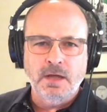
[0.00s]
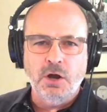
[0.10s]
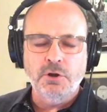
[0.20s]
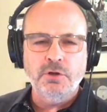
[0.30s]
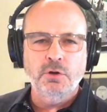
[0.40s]

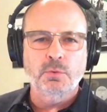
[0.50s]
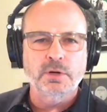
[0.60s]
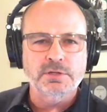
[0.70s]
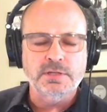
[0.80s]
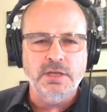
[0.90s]
article,
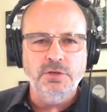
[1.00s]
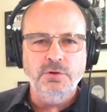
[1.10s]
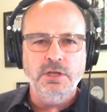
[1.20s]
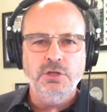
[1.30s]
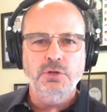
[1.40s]
was that you
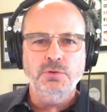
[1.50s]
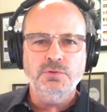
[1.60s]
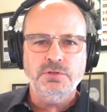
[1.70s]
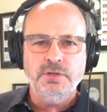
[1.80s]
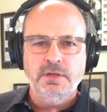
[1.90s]
can
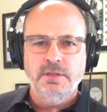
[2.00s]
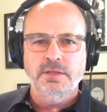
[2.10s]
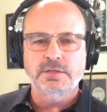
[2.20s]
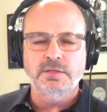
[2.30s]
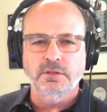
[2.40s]
use
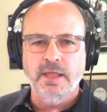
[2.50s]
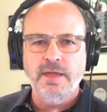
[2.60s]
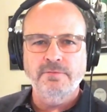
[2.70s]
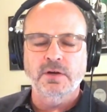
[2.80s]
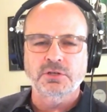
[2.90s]
this delay
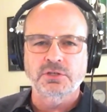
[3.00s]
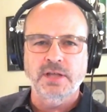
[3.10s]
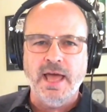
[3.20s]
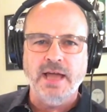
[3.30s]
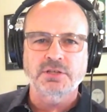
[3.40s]
function
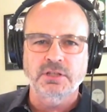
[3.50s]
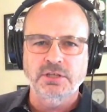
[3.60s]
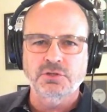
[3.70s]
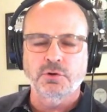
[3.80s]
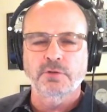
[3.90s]
to actually
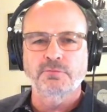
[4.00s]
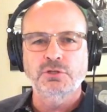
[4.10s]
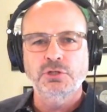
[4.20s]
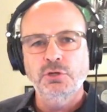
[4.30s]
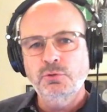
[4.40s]
sort of
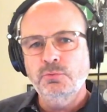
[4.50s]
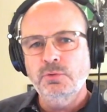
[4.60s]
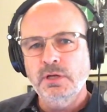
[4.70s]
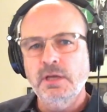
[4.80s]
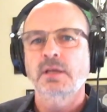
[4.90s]

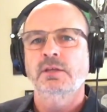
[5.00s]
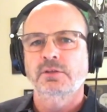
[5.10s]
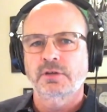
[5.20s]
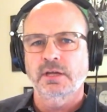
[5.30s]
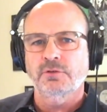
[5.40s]
tune
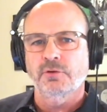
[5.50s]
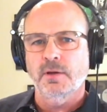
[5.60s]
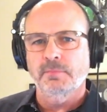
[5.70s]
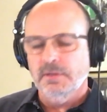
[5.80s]
your kick drum.